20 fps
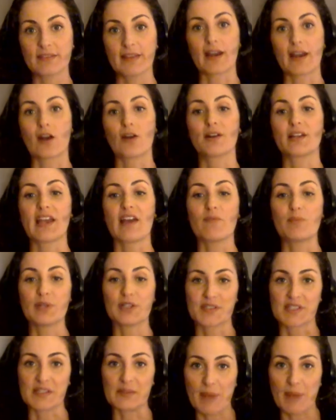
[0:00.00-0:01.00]
They already have
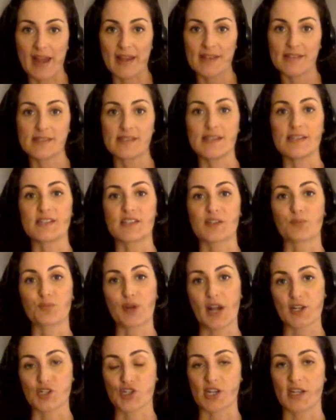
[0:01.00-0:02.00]
built-in biases and
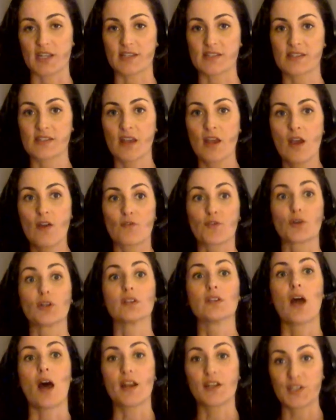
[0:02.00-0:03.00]
prejudice for a
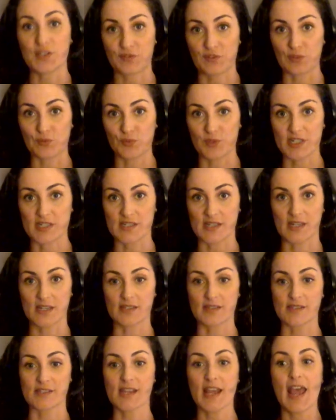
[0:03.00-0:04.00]
lot of different
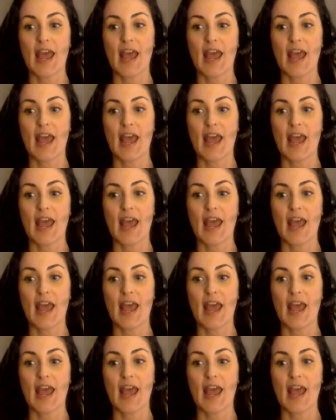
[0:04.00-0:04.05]
reasons.